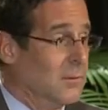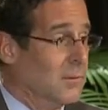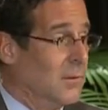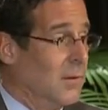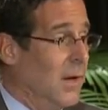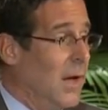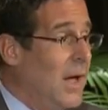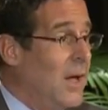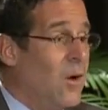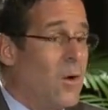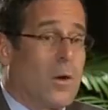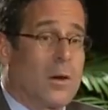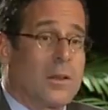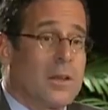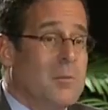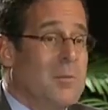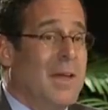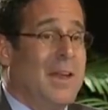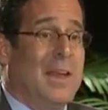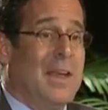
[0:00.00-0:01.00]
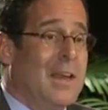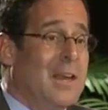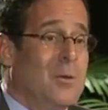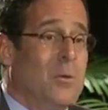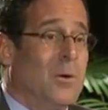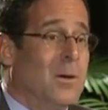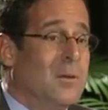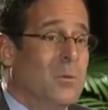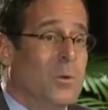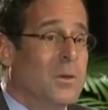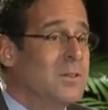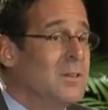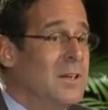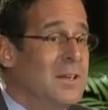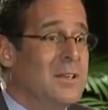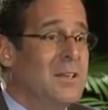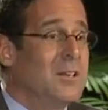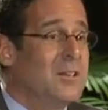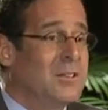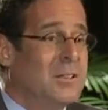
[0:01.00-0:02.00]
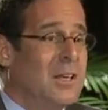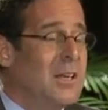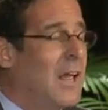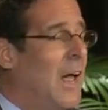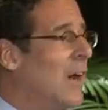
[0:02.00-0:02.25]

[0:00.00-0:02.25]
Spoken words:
I hardly met anyone who wasn't in this city.